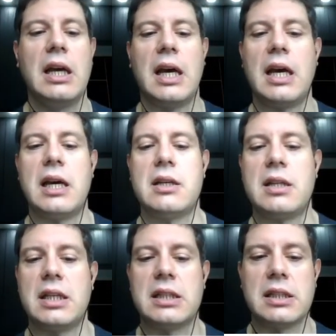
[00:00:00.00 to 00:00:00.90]
Uh, do
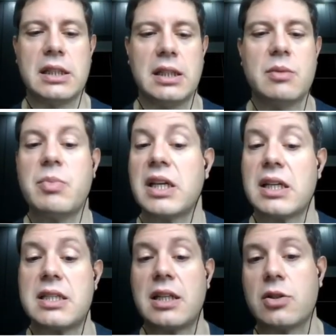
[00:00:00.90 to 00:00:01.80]
they delete
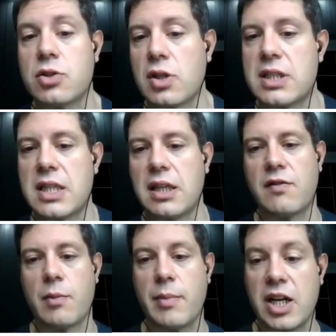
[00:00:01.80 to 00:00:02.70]
because they don't trust the
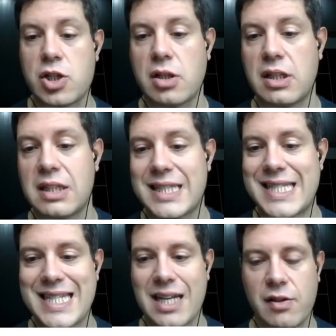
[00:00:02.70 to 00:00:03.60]
information
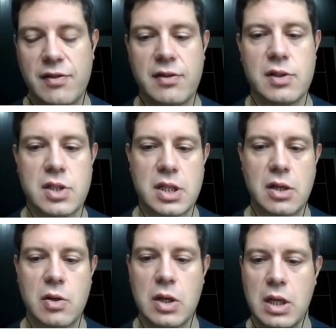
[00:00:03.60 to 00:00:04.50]
itself?
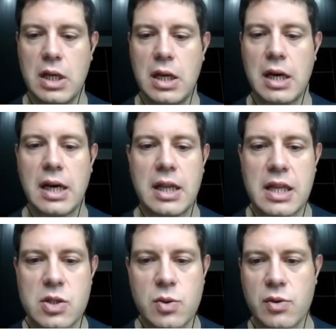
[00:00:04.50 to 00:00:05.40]
So uh,
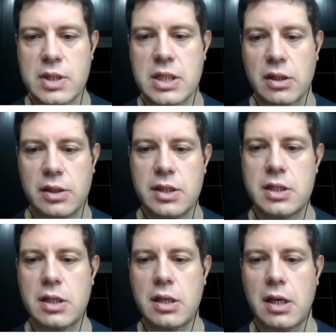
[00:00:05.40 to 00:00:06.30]
these were the
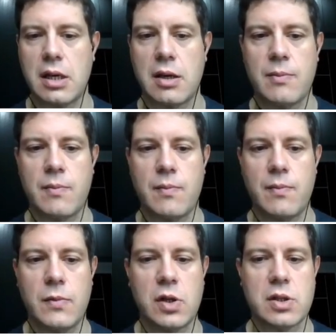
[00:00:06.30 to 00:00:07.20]
results. Um,
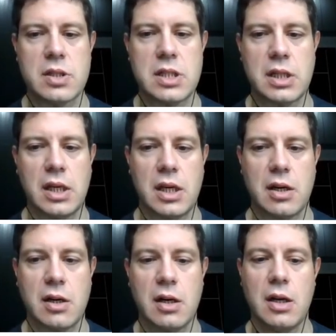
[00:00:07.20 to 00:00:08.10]
you can see
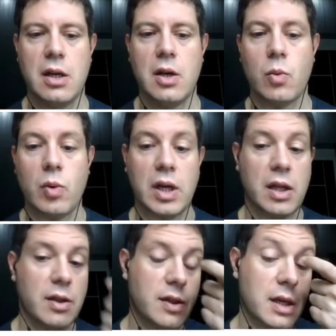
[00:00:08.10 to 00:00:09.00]
here
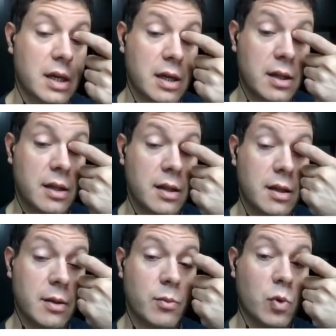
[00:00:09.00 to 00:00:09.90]
with uh,
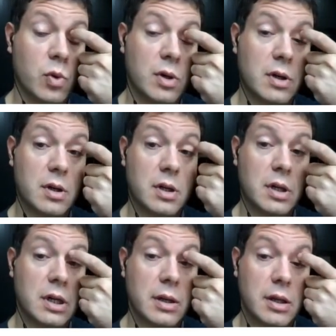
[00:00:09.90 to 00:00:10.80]
the
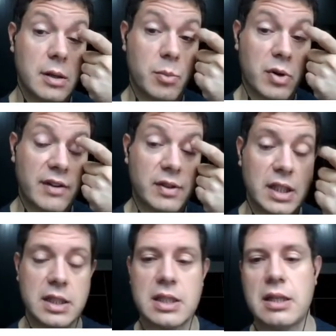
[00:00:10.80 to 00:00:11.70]
more
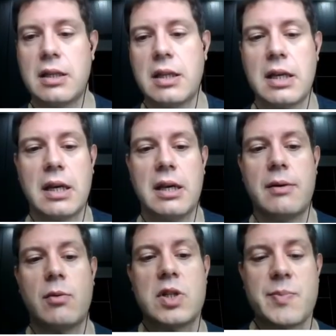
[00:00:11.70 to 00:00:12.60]
prevalent
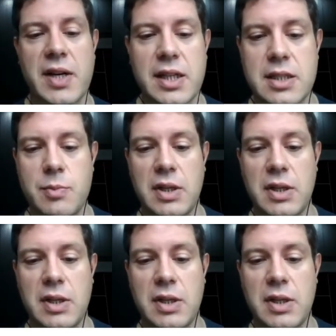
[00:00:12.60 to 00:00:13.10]
uh, response